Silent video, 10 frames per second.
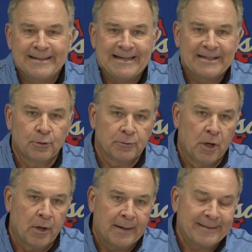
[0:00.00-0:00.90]
I don't
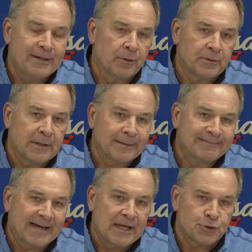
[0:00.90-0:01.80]
know,
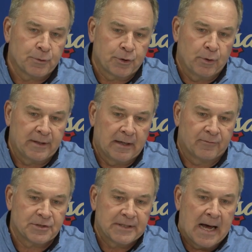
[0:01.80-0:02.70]
I guess recruiting
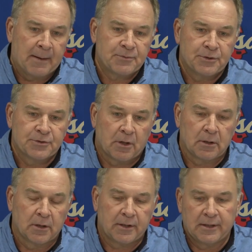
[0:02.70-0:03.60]
never stops. You
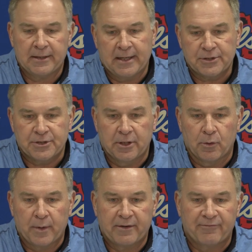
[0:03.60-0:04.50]
start looking at next
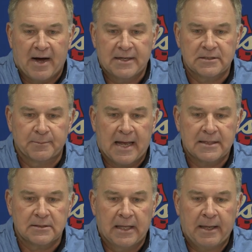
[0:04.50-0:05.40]
year. We can find some
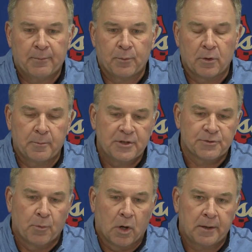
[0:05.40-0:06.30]
guys late, but we're going to be
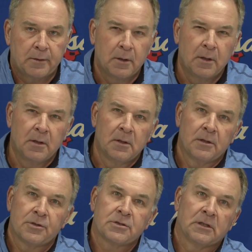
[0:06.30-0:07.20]
smart.
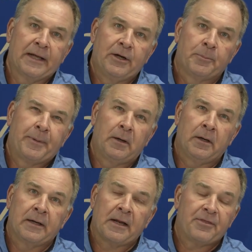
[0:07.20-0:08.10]
There's a later
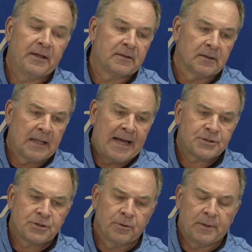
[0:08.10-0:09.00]
period. I think the
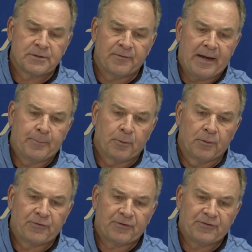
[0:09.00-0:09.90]
last 2 weeks of
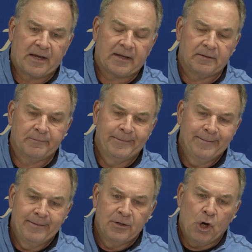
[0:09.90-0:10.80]
April is a second
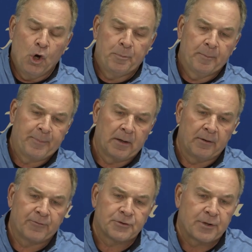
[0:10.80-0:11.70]
open
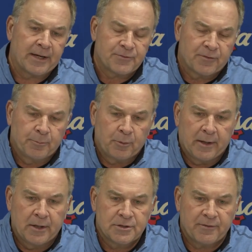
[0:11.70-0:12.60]
period for transfer
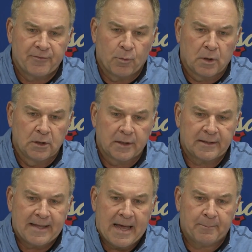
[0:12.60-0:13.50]
players, if you want to look
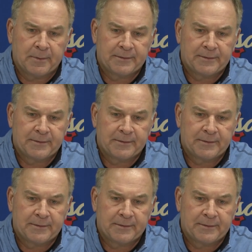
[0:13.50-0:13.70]
at that.